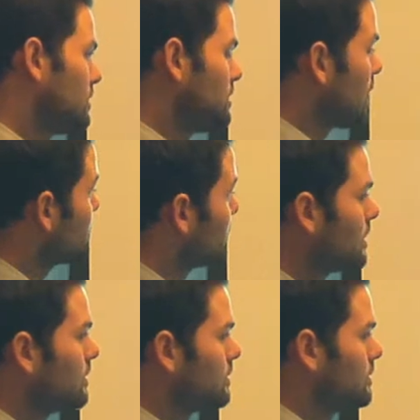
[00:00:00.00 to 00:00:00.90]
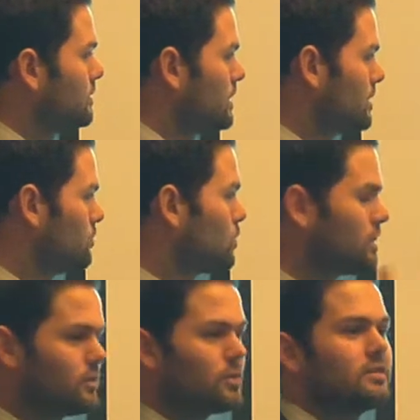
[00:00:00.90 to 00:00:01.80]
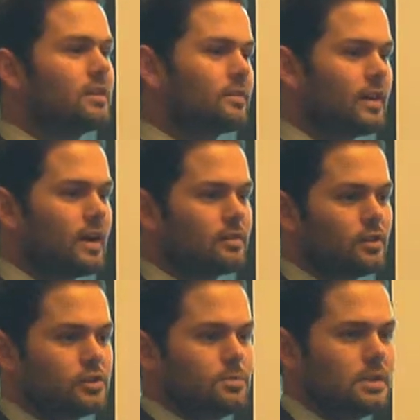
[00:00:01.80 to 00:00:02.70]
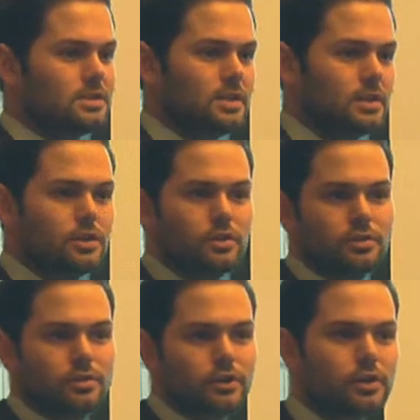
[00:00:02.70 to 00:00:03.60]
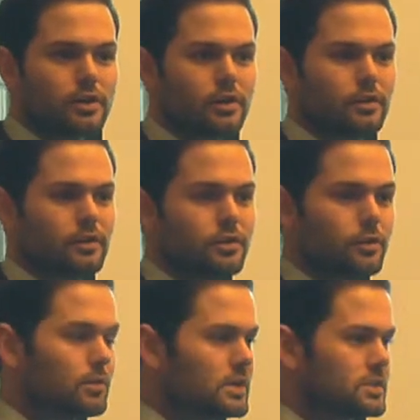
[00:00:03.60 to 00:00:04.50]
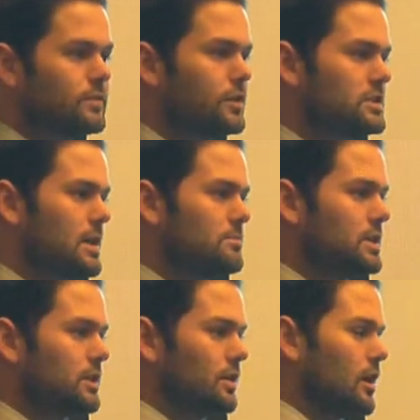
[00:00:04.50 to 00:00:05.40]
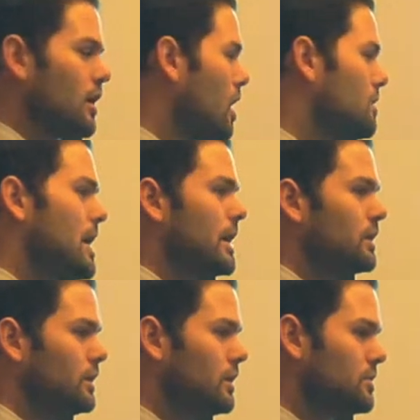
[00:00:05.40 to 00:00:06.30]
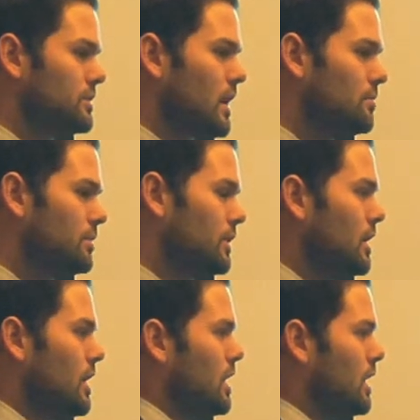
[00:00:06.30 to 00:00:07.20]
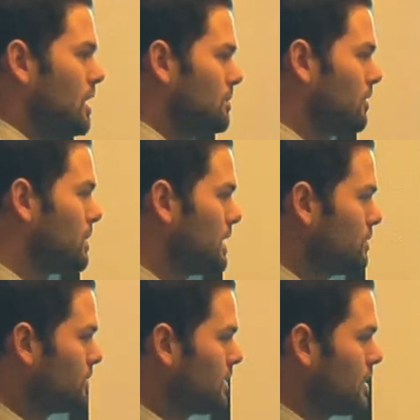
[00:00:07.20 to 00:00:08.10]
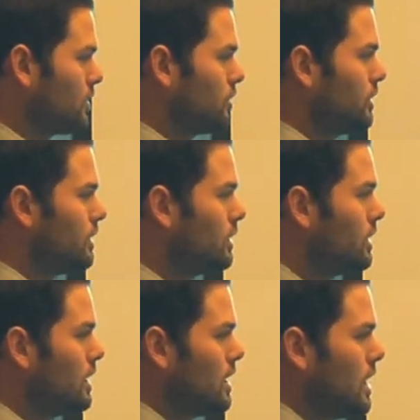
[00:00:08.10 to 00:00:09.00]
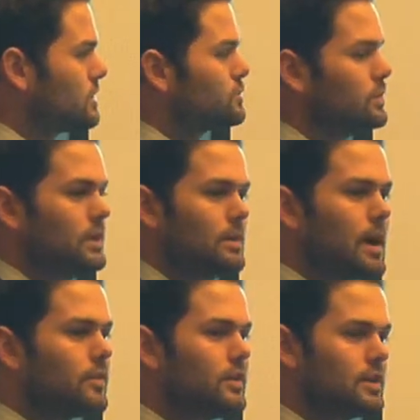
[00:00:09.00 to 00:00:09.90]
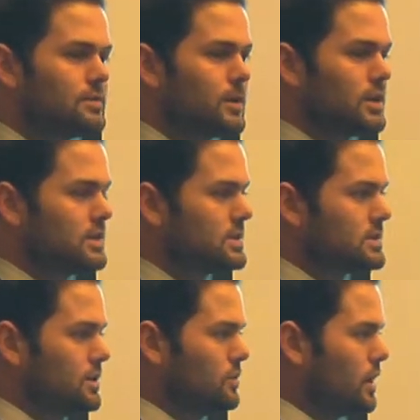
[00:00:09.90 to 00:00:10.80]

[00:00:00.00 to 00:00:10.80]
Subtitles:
not because that once you identify as LGBTQ, your risk for attempting automatically goes up. As Betty was saying earlier, it's really about the experiences that you